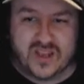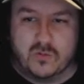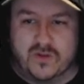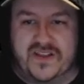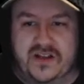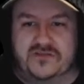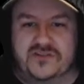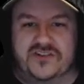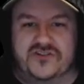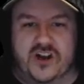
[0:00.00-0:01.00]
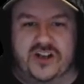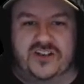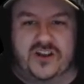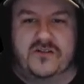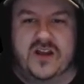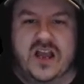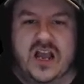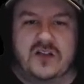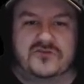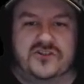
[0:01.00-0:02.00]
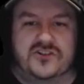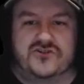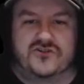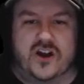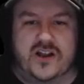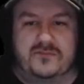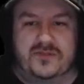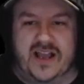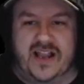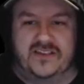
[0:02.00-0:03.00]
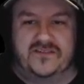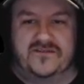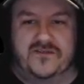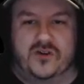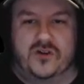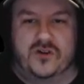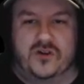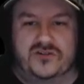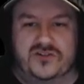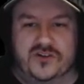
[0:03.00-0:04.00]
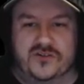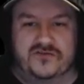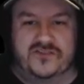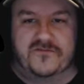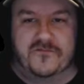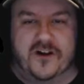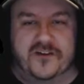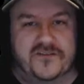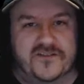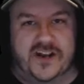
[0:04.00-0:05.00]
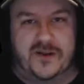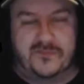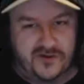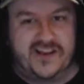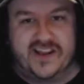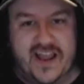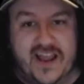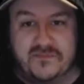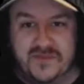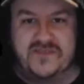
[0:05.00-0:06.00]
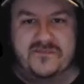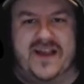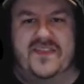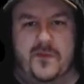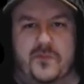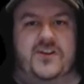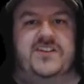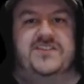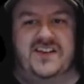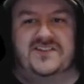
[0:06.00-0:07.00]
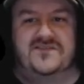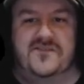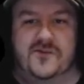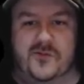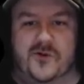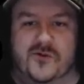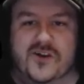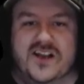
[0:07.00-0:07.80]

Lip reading: One thing I was going to try and do, I was going to try and play the 4-2-3-1, bring it in, be the man that brings it into football,